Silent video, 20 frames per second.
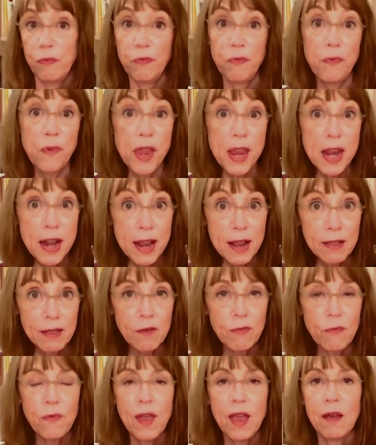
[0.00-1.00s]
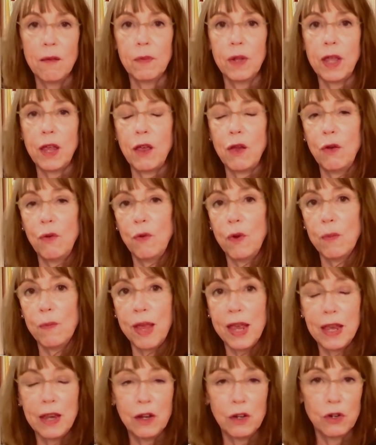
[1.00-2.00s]
feeding the family, who are
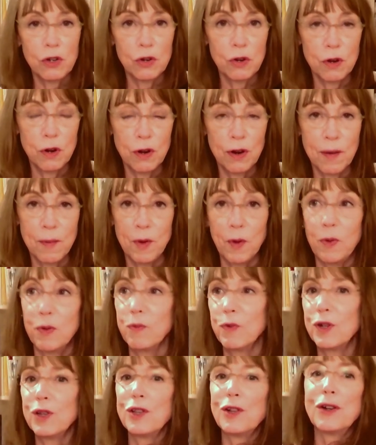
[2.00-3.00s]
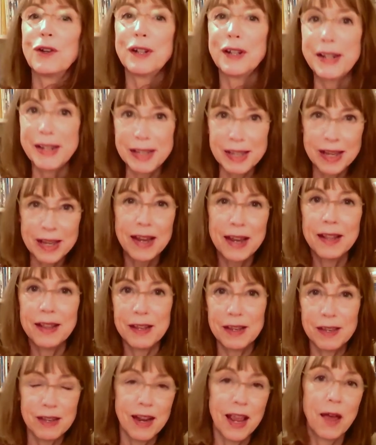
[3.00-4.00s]
making sure, I mean, we're certainly seeing
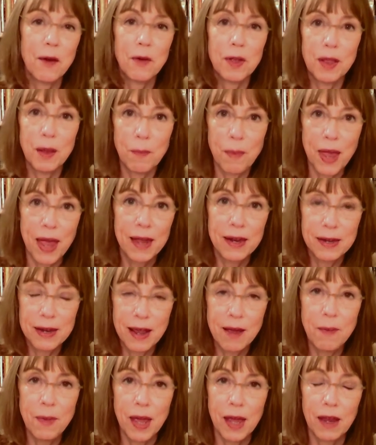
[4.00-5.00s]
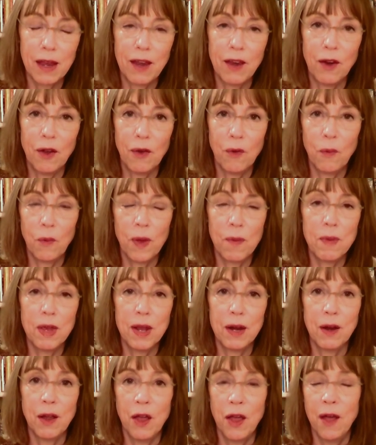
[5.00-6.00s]
this now in the pandemic, you know,
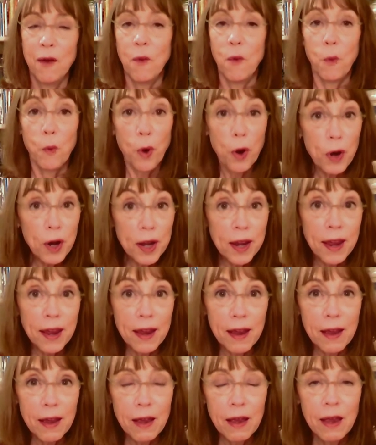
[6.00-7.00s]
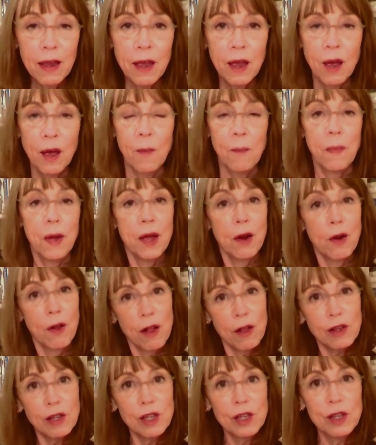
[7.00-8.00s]
women working but
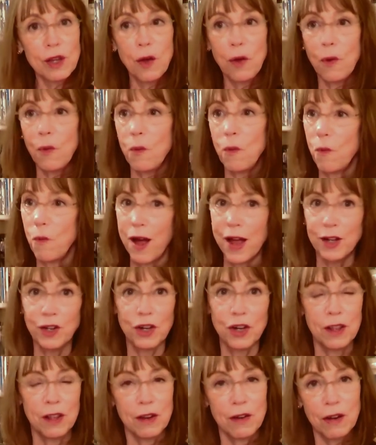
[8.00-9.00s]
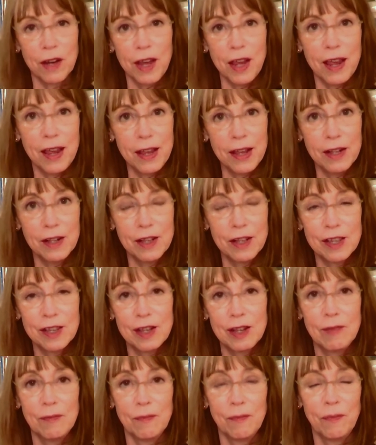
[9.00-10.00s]
also watching their kids,
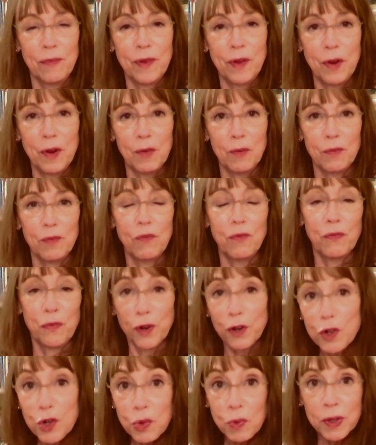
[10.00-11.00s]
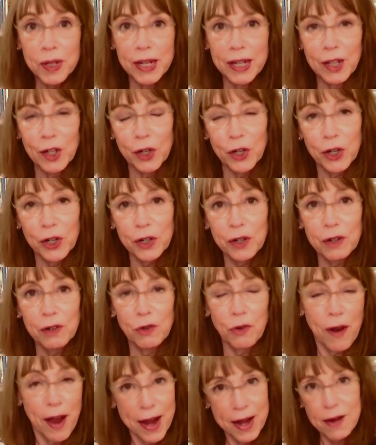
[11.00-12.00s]
you know, virtually learn,
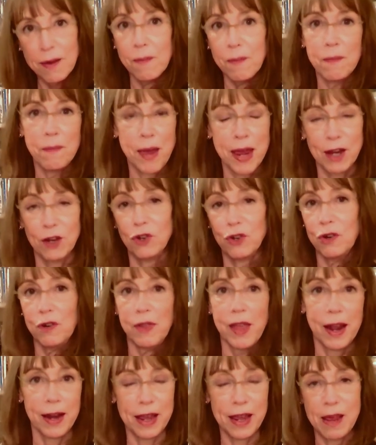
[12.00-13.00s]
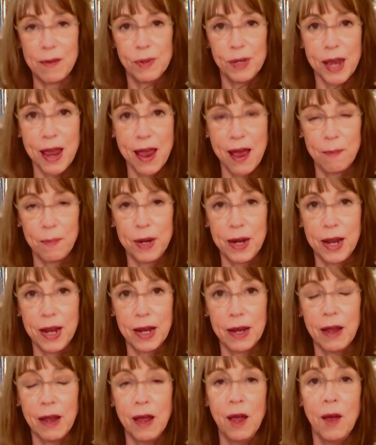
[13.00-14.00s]
trying to make sure that keeps
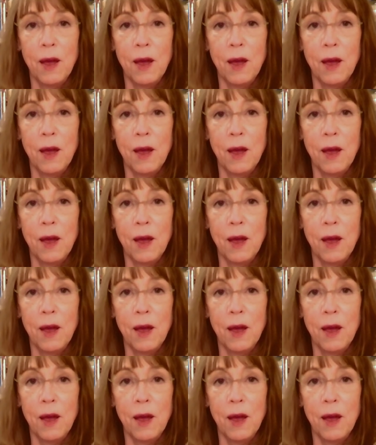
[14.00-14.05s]
happening.